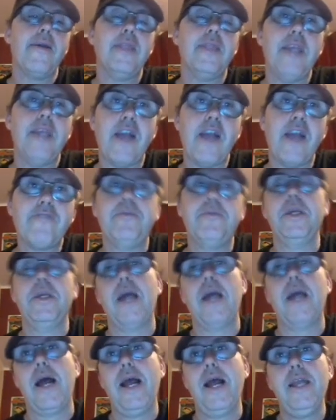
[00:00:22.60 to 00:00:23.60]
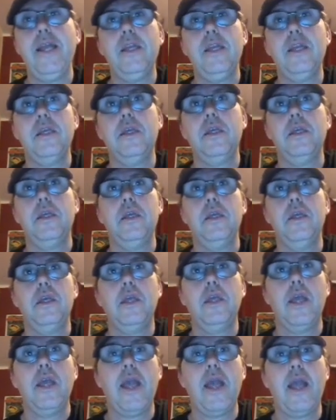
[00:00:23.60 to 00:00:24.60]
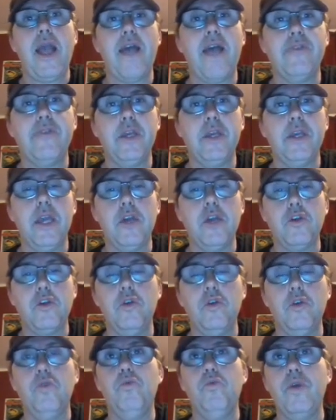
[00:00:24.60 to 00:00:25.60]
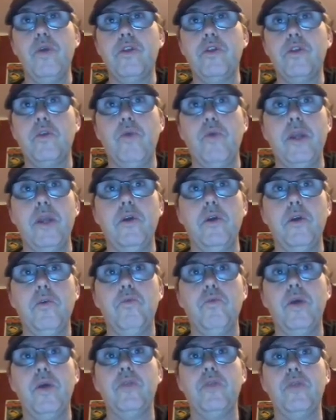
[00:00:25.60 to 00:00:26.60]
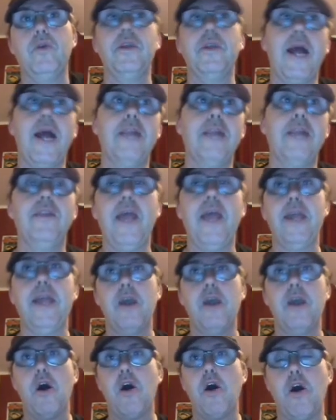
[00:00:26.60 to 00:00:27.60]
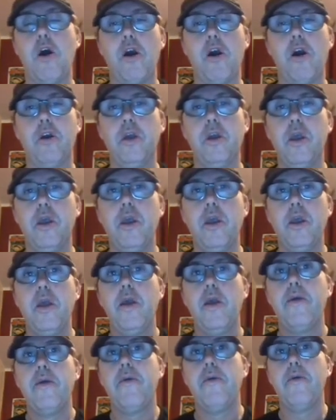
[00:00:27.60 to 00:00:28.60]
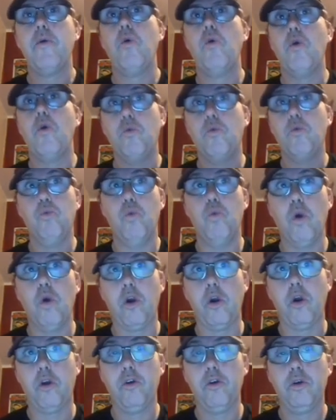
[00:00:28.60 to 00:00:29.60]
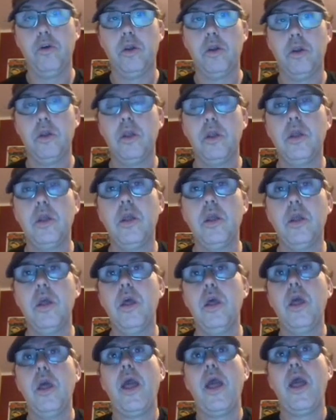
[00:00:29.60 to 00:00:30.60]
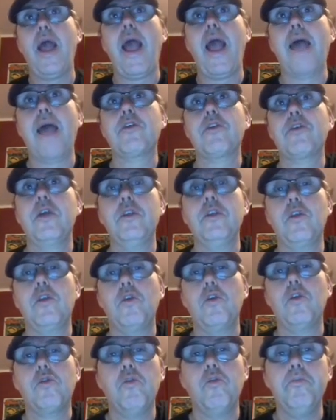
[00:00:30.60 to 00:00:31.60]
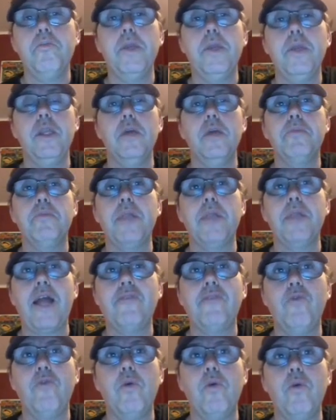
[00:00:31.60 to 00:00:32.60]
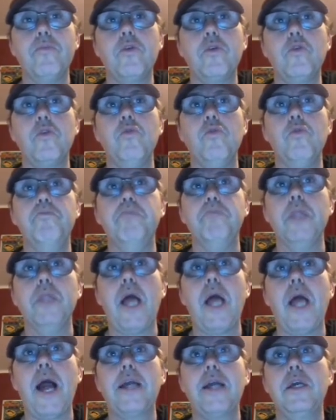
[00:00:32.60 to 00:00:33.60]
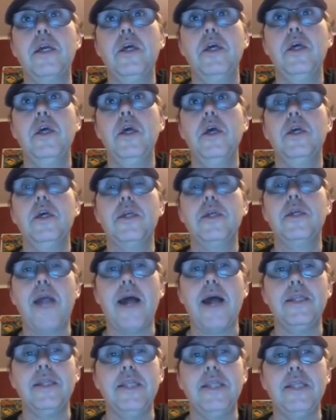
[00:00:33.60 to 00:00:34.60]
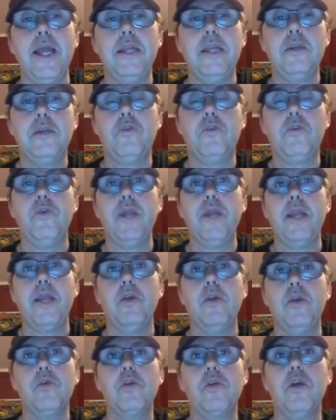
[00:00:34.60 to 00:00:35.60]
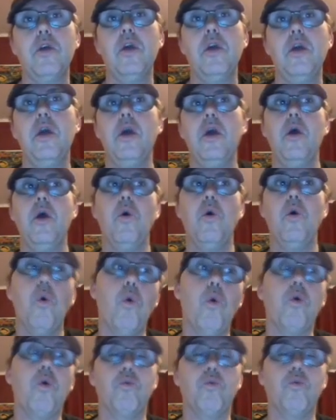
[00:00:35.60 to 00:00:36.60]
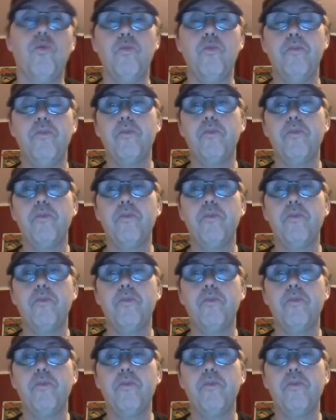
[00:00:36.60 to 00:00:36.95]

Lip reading: The FBI having issue with Twitter, whether or not they are or were asking social media platforms to block content creators or